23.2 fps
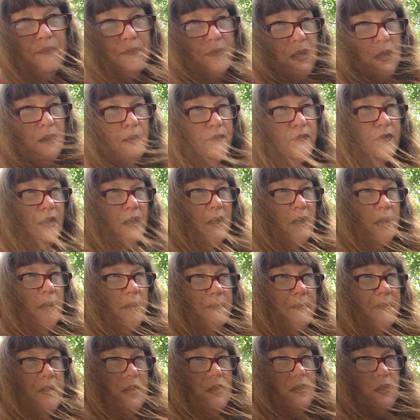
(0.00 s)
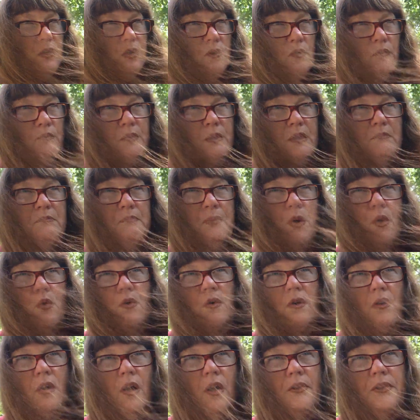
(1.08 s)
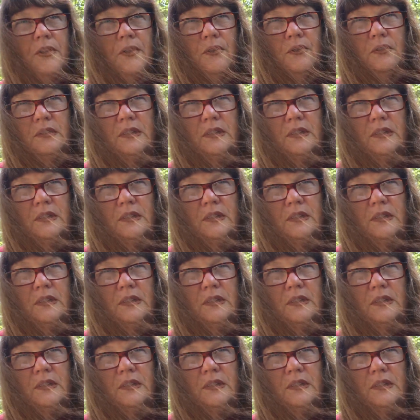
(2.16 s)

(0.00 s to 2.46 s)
If um, you've been poor all your